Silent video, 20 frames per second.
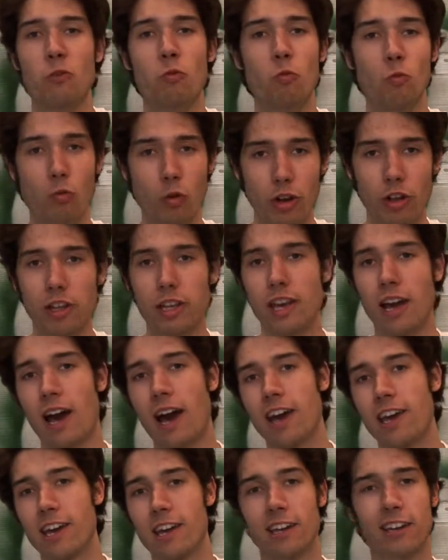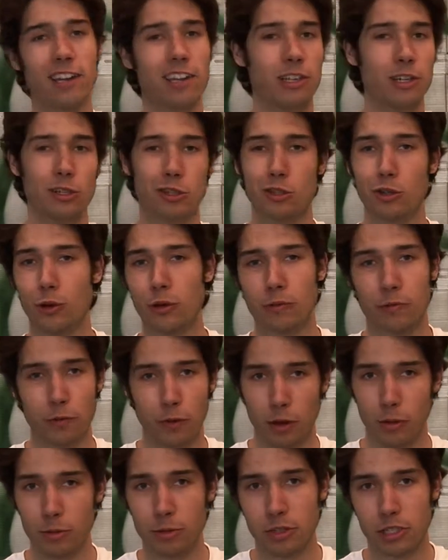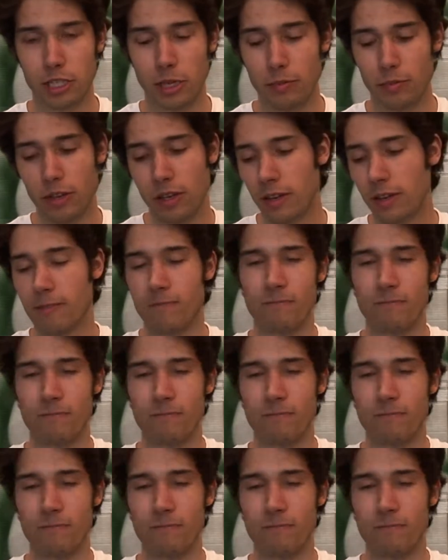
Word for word: really high-end like a short film or something,